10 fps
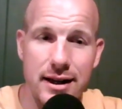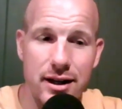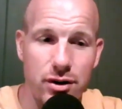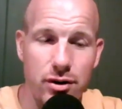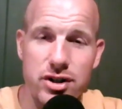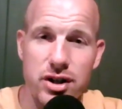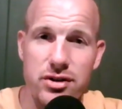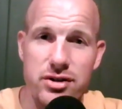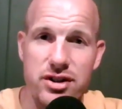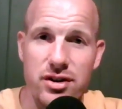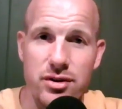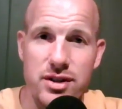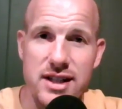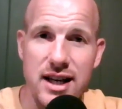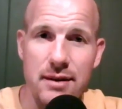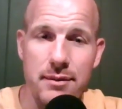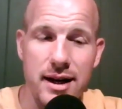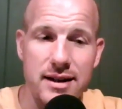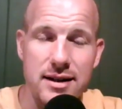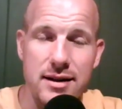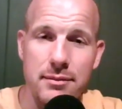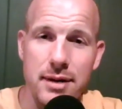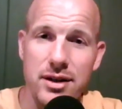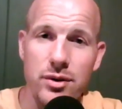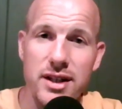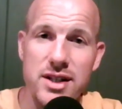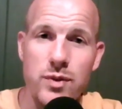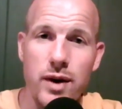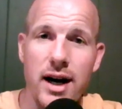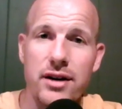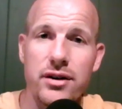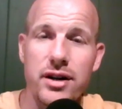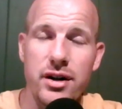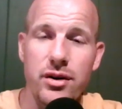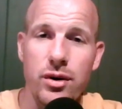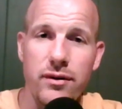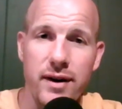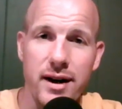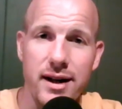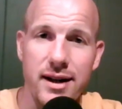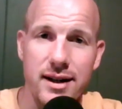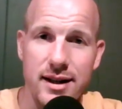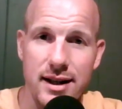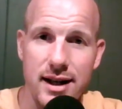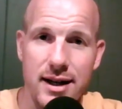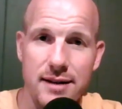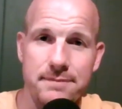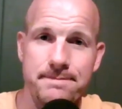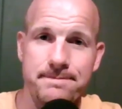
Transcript: Encourage others to do the same. And by doing this, we honor and glorify God.